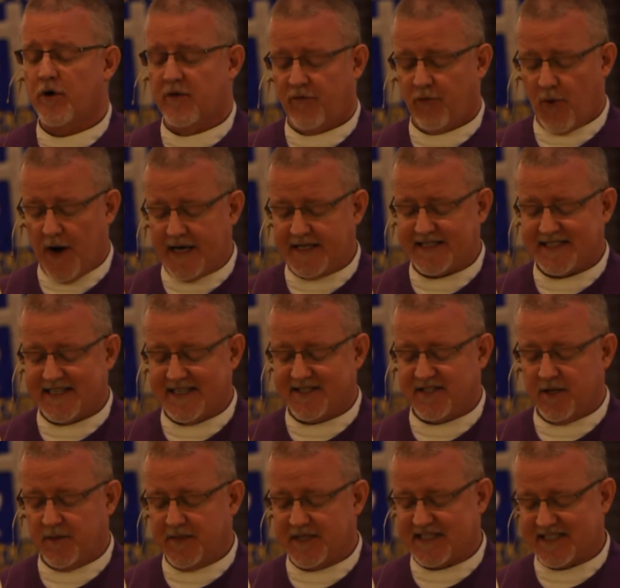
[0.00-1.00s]
of
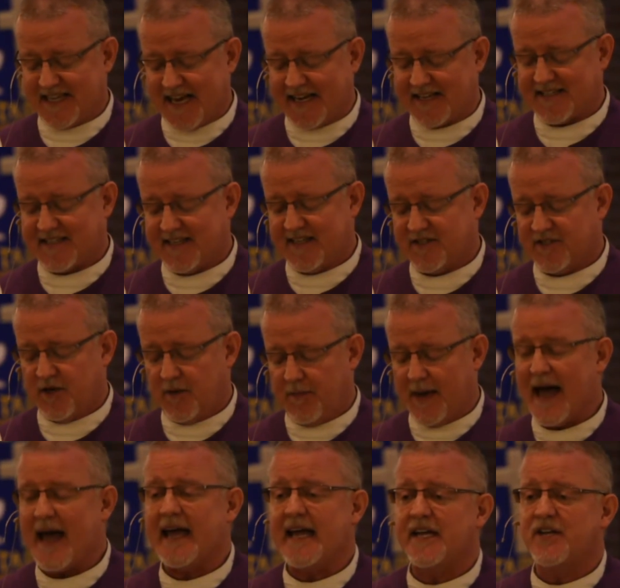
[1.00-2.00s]
racism, sexism,
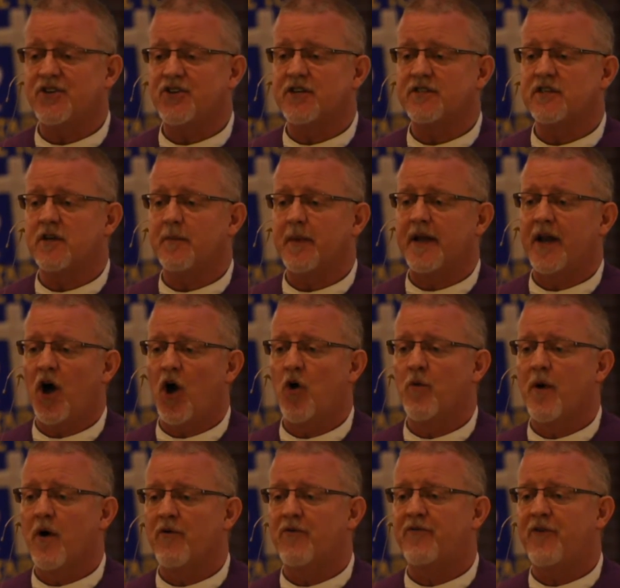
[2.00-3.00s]
ageism, and
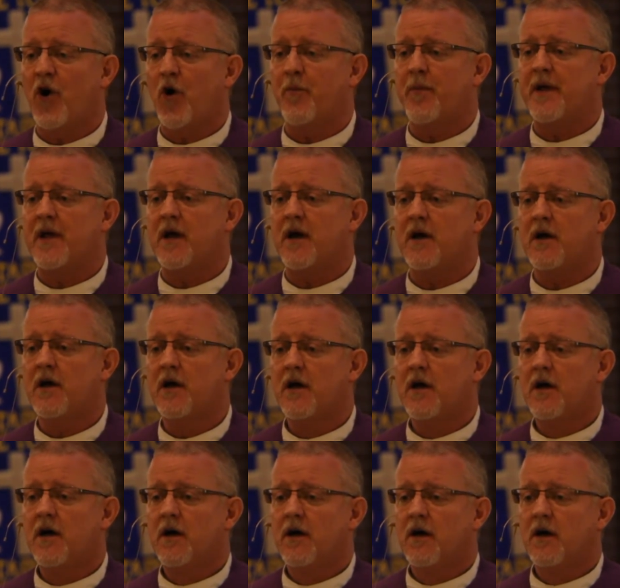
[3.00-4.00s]
homophobia,
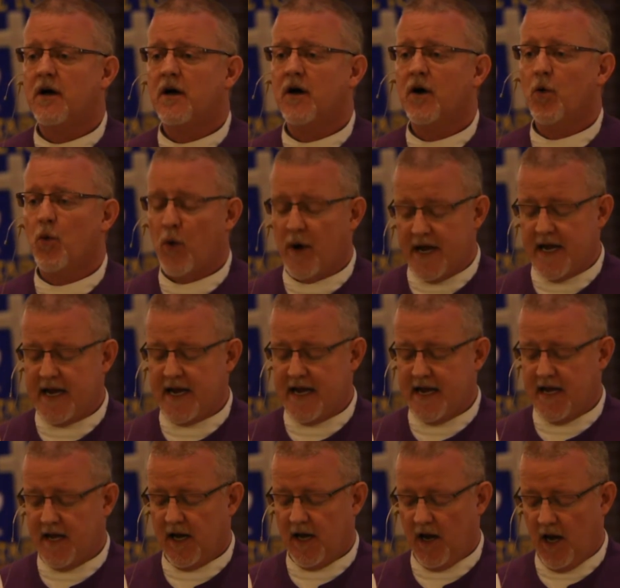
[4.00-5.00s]

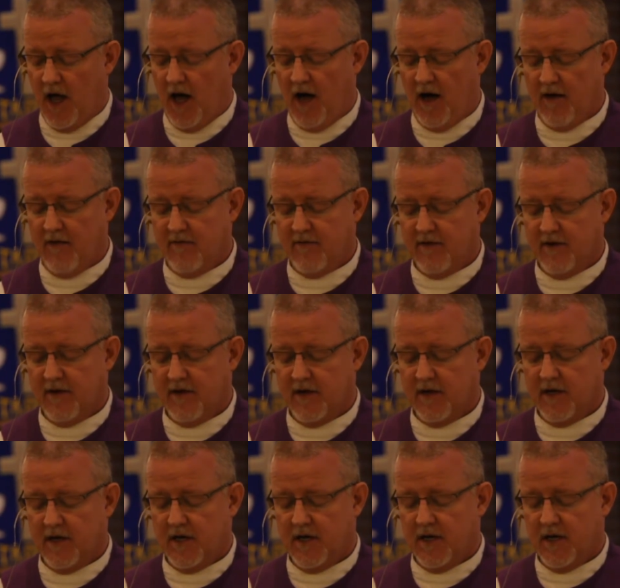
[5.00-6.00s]
we love.
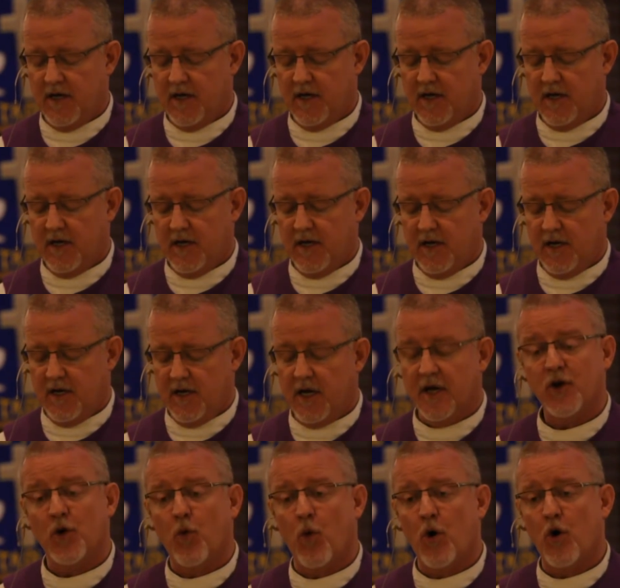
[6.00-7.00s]
In
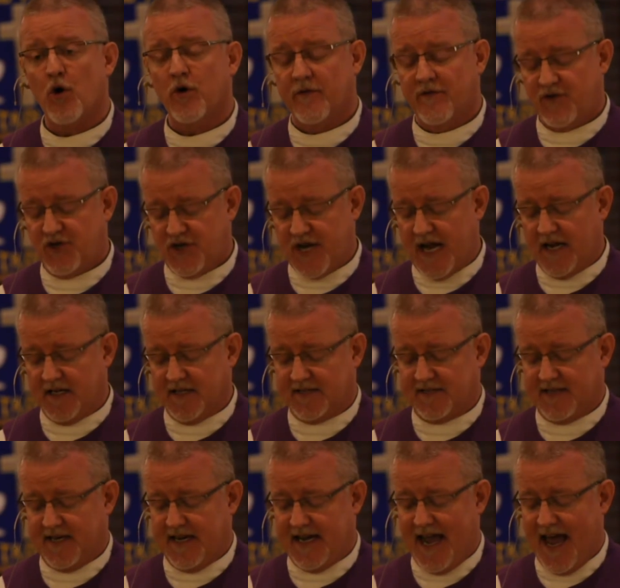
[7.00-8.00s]
a world of
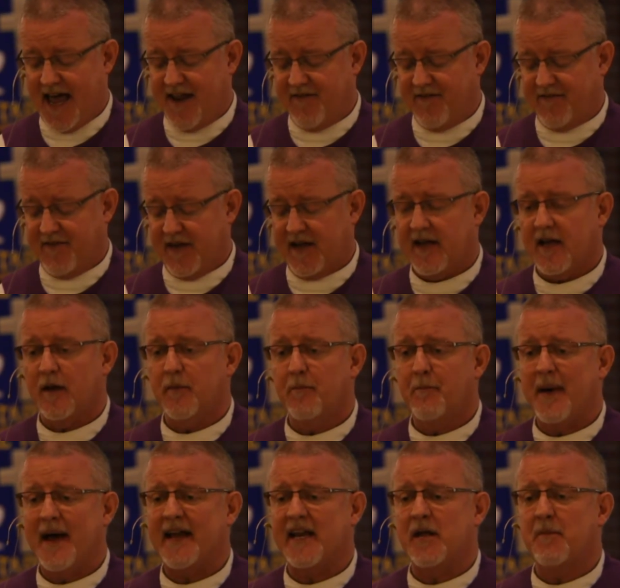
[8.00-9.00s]
jealousy, envy, and
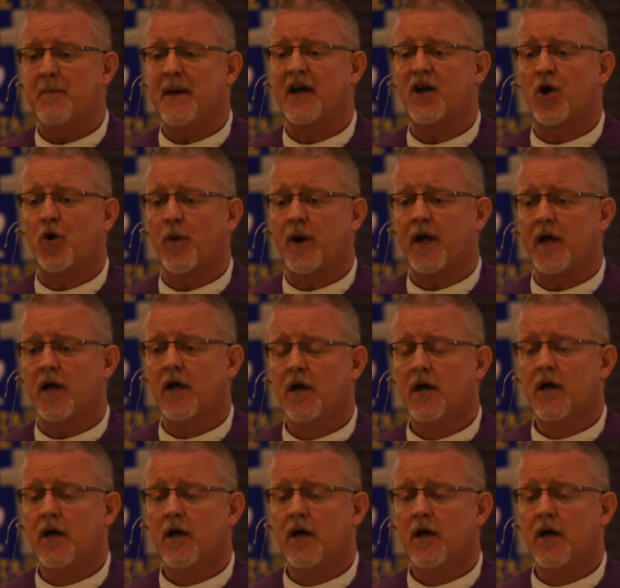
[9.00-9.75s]
petty bickering,